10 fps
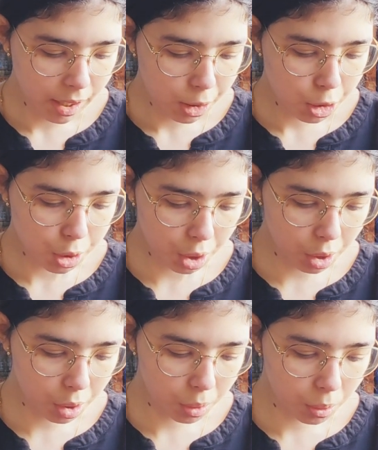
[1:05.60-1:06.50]

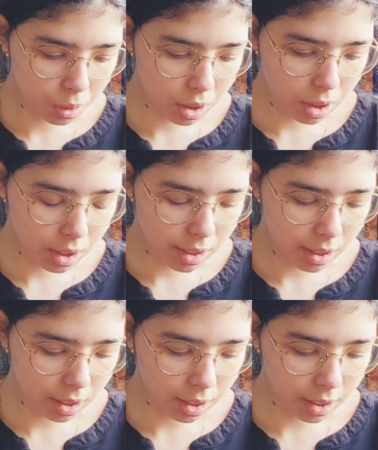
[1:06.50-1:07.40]
So,
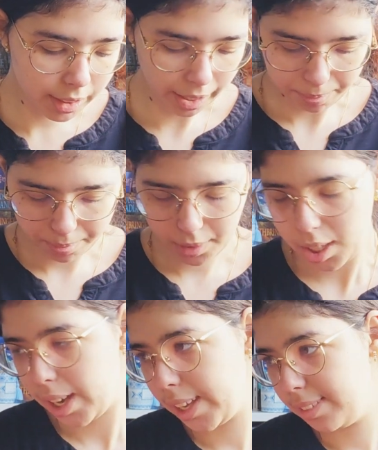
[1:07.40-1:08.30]
yeah,
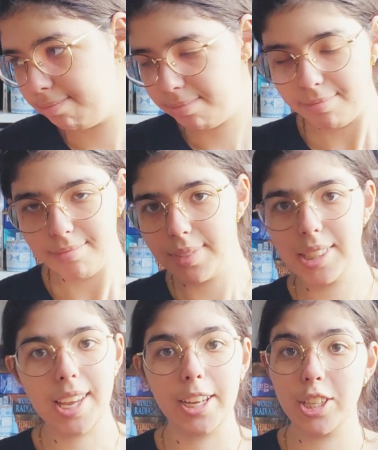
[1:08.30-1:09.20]
I
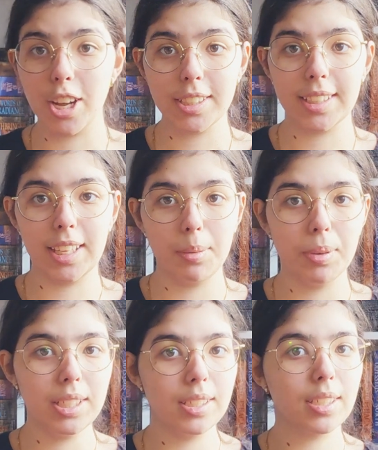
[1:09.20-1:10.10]
decided not to keep
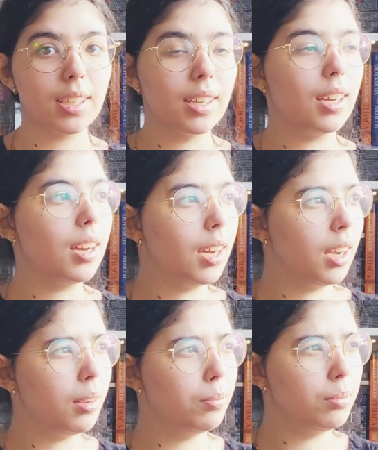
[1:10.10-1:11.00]
it,
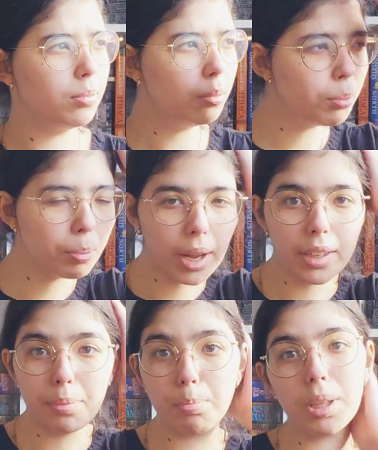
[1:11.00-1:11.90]

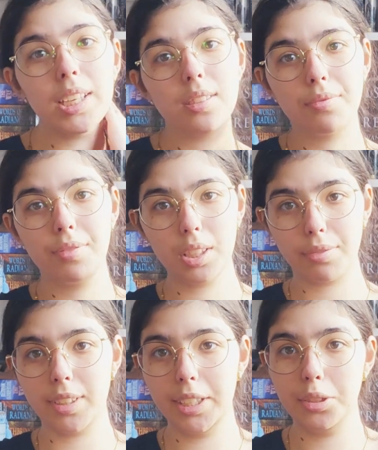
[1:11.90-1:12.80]
but please feel
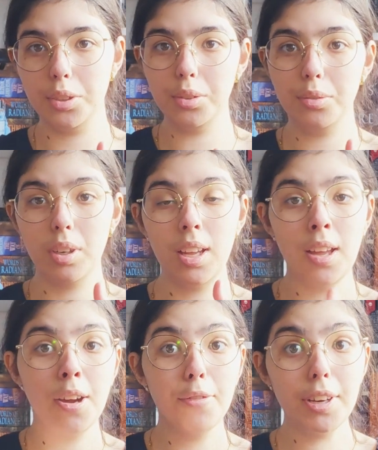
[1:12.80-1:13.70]
free to
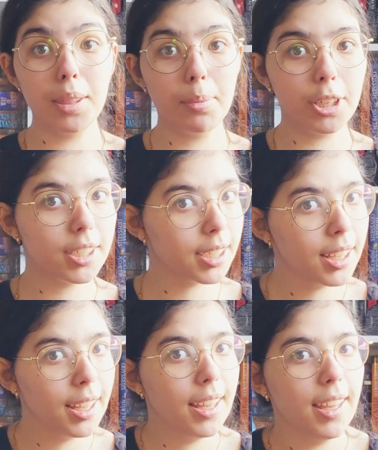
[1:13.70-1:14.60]
read the book
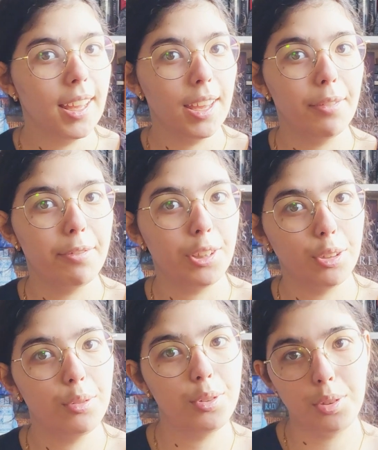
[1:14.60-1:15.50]
if
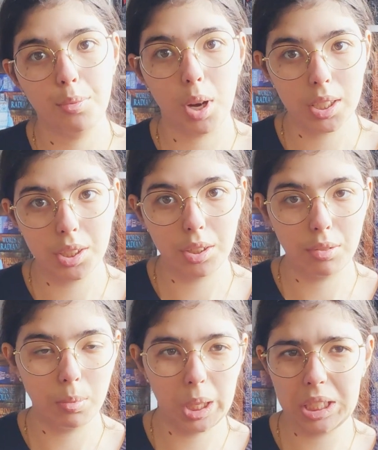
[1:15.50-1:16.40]
you do want
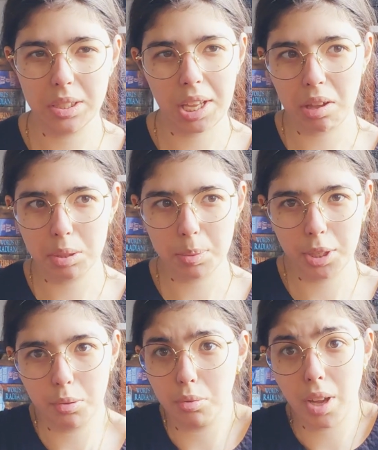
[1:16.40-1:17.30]
to. It sounds
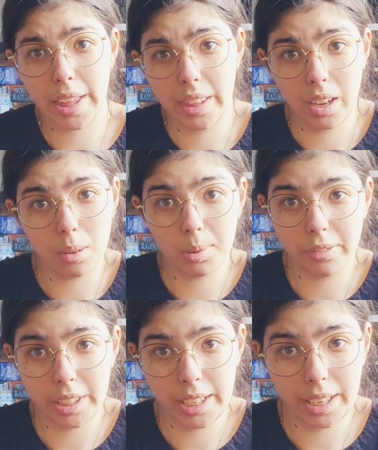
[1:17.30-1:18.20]
pretty cool. I think I'll be
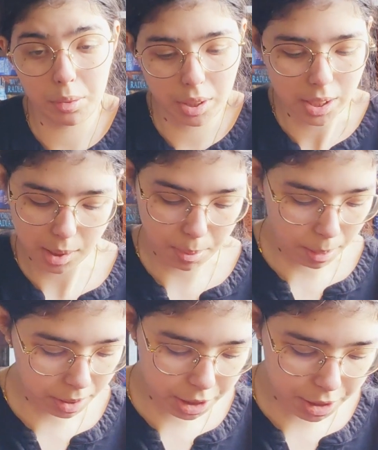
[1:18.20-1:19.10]
reading it once it's
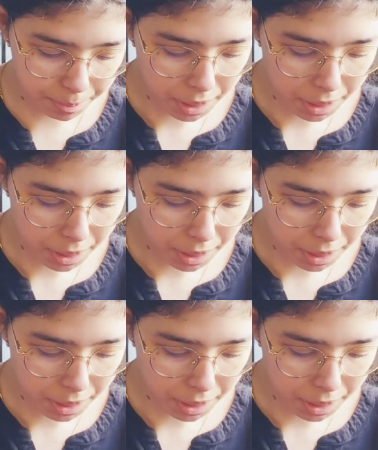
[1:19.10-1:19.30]
published.